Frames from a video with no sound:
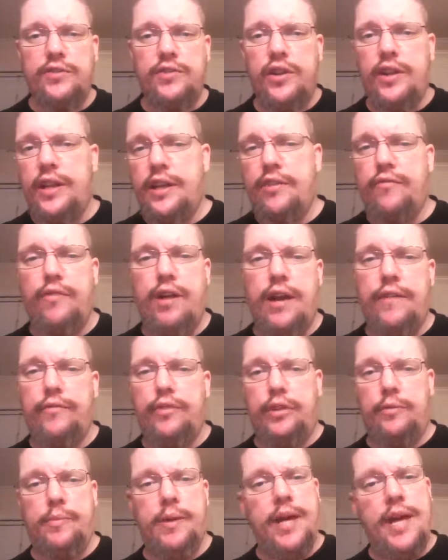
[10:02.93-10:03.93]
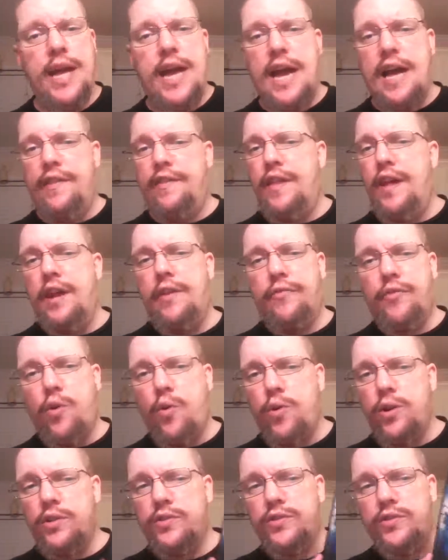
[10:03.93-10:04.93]
so that you can raffle them. And then, of
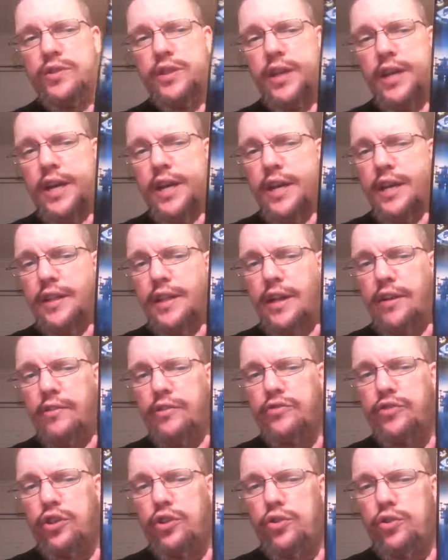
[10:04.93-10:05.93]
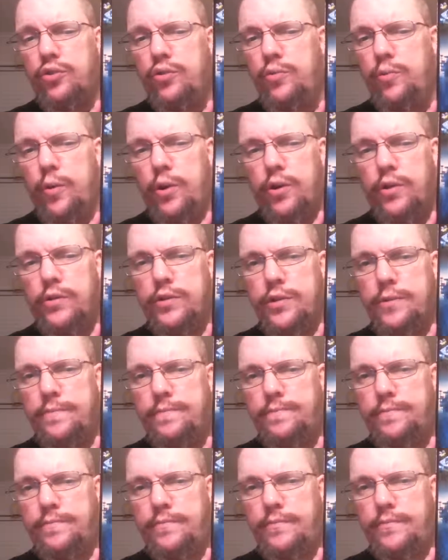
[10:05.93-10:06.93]
course, there is a Crude World.
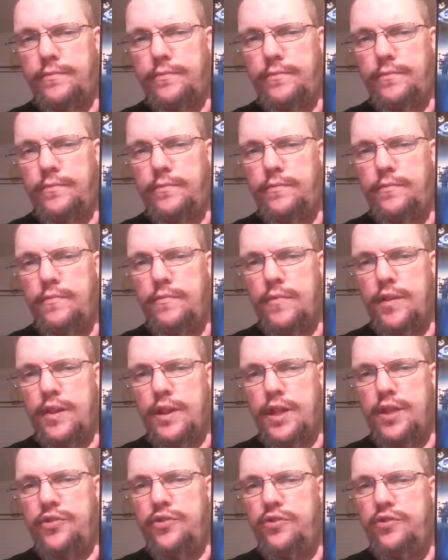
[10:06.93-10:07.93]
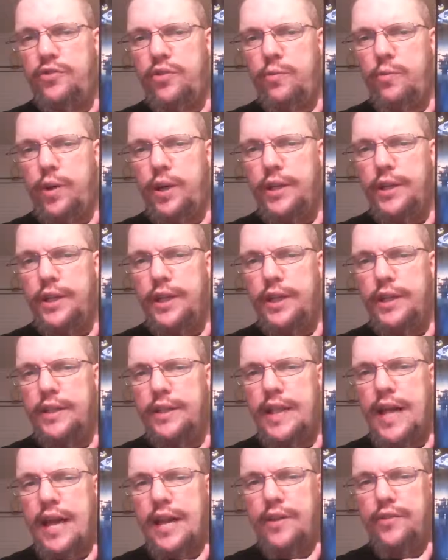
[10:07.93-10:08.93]
This is the one
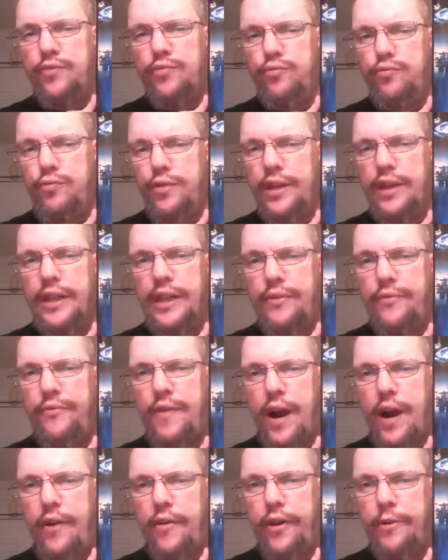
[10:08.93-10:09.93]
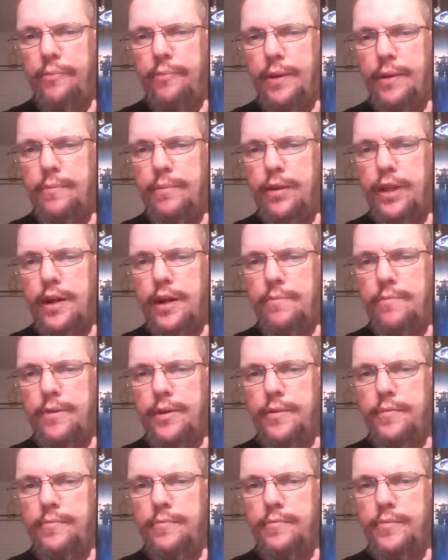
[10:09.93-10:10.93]
that is really firing people up.
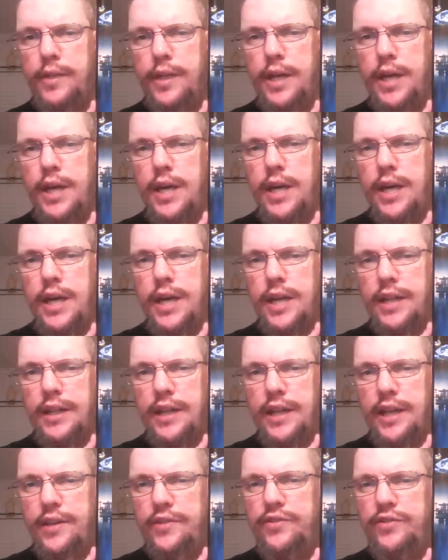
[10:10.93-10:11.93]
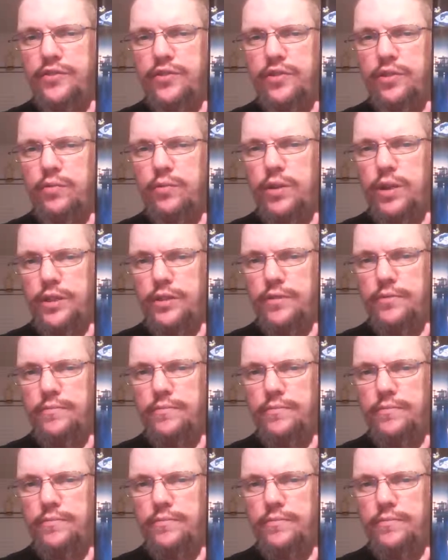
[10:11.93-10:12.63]
This is the one.